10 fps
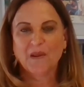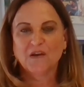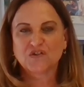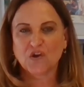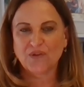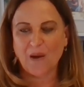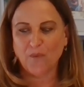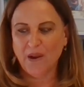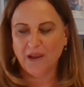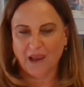so that
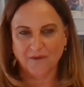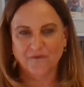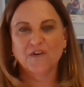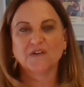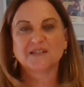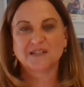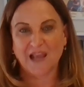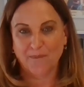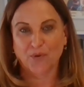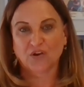we can feel
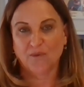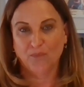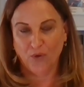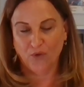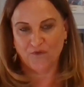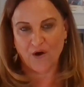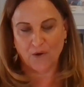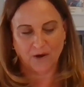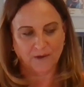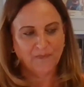stable to move
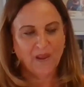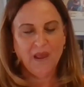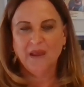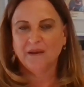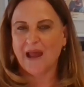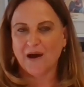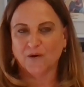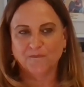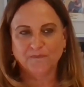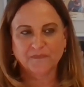forward. Now,
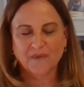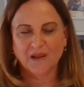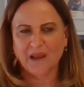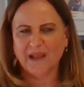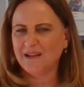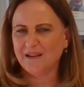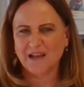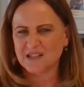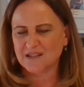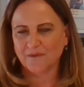
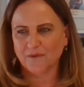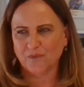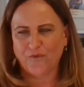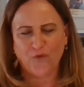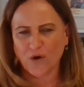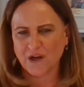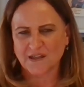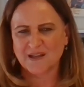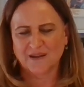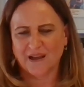this four
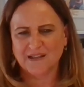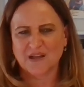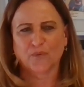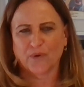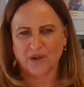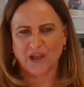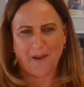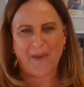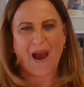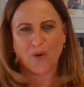isn't really
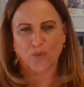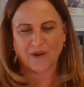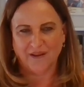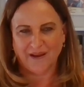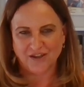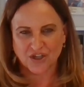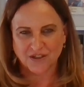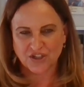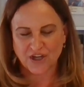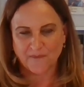about
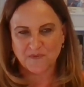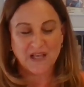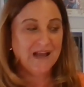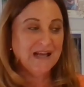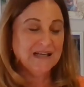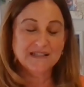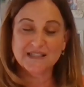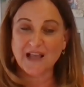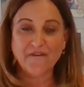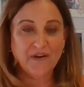relationships.
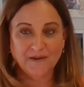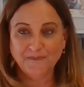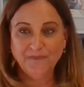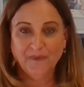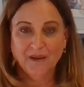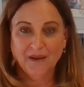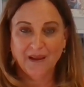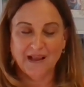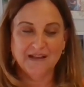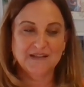Seven
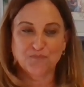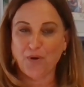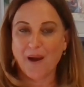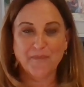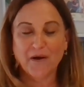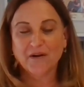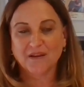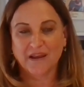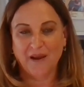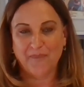is
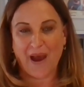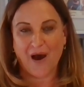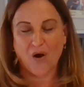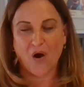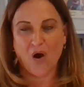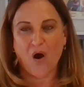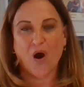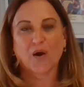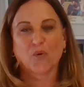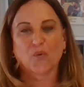primarily about
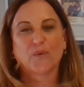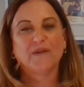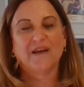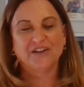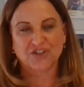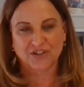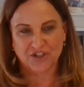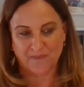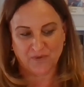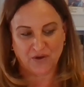our
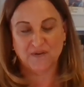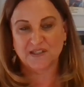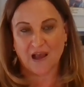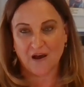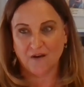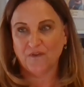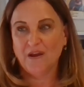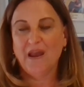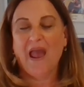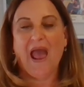relationship to self
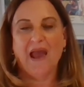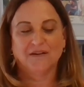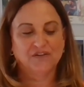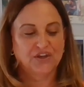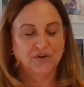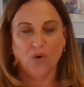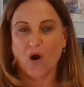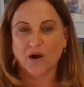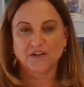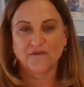and to
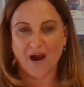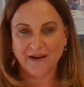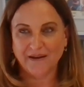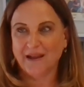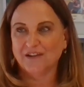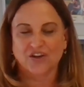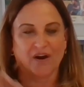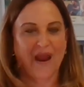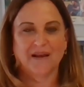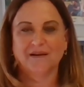our divine nature
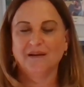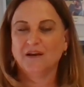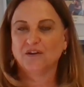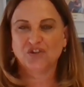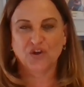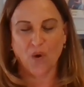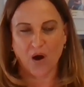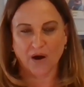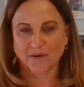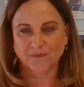and to
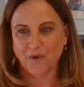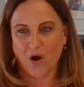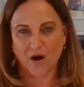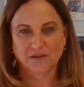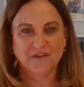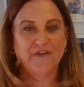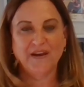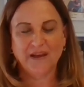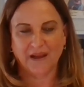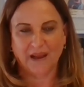our
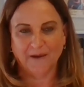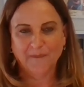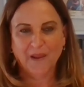divinity.